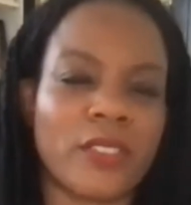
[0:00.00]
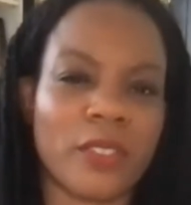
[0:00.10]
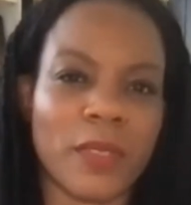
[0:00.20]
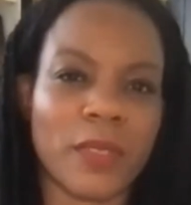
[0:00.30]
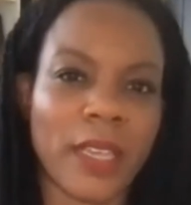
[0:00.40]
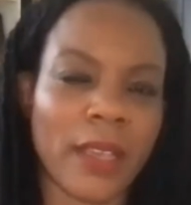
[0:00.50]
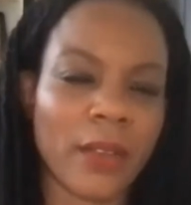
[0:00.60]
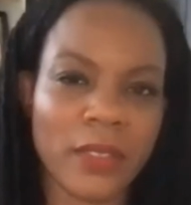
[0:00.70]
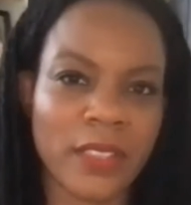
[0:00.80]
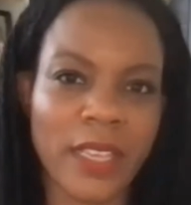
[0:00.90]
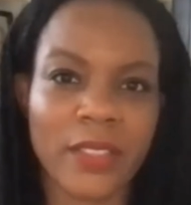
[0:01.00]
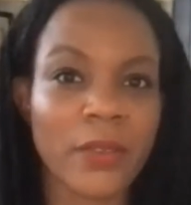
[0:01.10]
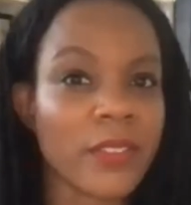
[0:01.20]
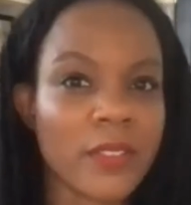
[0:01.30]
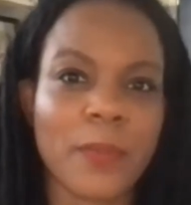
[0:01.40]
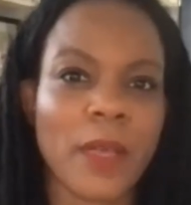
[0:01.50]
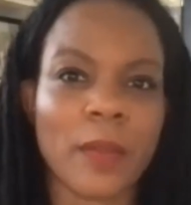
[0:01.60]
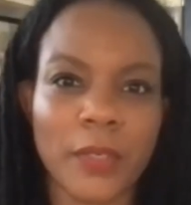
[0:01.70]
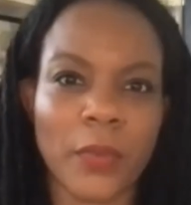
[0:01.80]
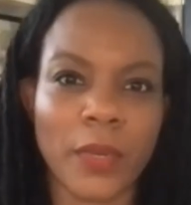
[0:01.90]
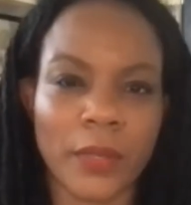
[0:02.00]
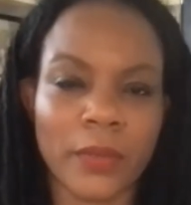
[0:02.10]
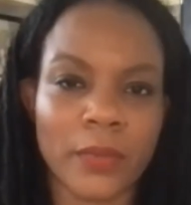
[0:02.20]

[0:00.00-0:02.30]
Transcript: to me now is that there is the public will,